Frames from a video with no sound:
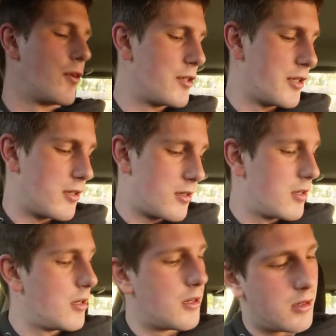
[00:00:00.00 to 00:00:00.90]
Rogers.
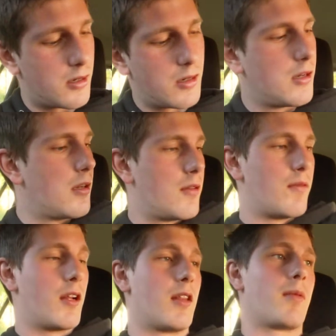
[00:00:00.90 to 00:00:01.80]

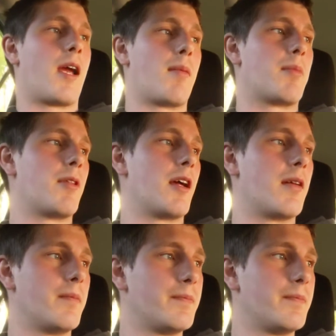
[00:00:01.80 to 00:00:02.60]
One of them came up with that.